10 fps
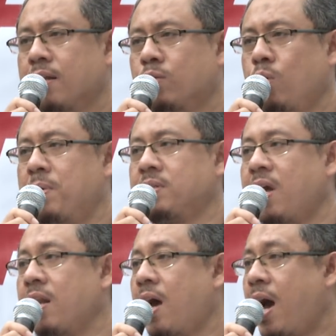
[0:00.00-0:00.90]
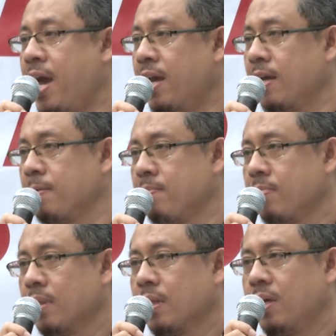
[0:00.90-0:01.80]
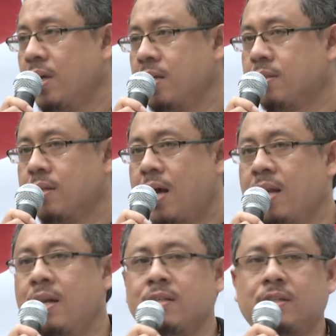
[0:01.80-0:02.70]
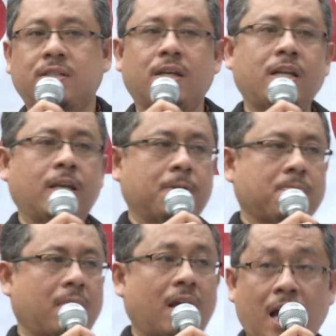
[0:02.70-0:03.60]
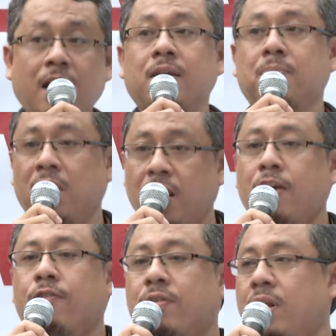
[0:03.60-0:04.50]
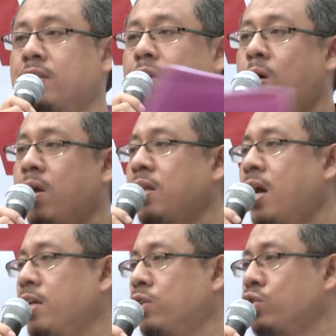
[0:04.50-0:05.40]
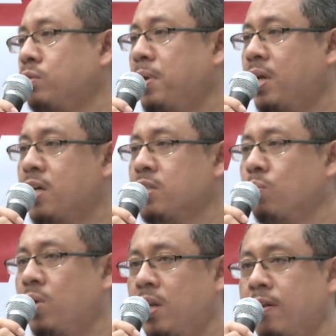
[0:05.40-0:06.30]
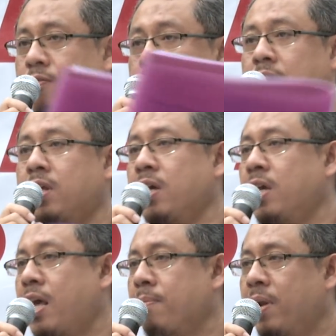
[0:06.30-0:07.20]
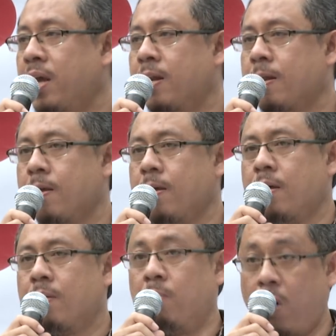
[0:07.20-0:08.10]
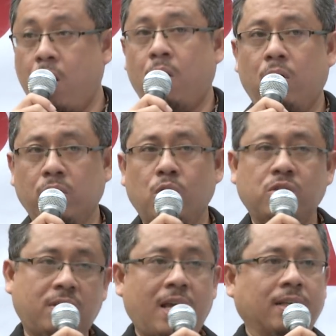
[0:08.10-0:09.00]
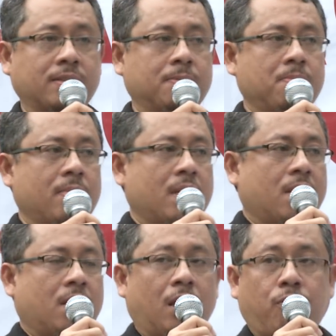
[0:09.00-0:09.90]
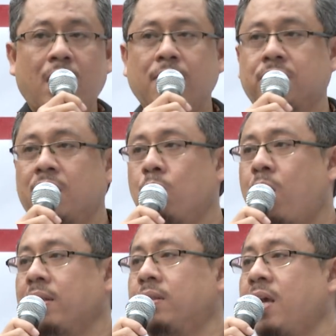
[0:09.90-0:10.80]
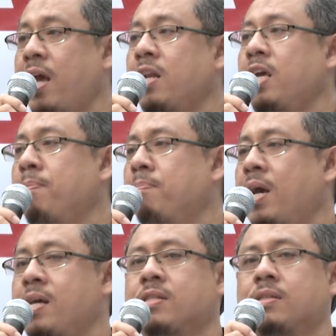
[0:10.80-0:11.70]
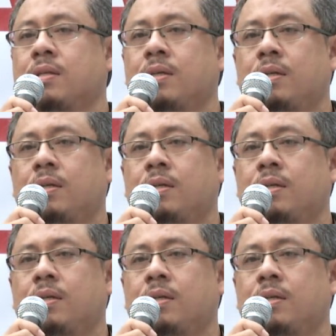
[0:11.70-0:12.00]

2% hike is unnecessary. And I believe later on the other two speakers will further elaborate more on those things. If you have seen what Tian Lim has